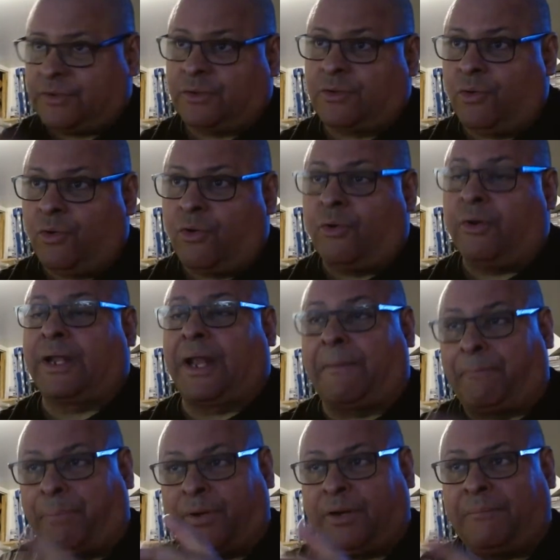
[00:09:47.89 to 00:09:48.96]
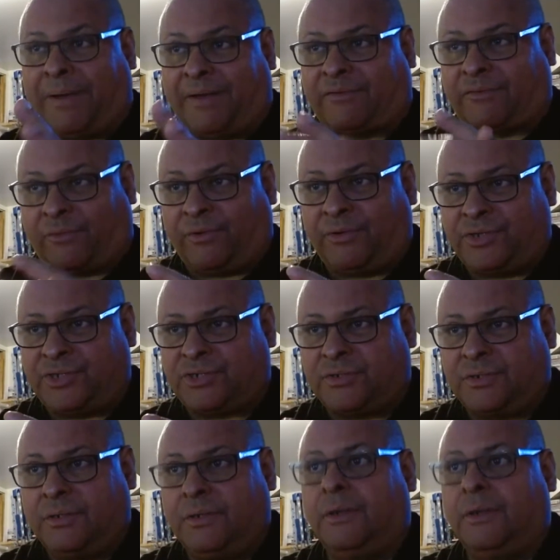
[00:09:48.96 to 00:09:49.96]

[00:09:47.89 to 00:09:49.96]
to Google and I put in my search.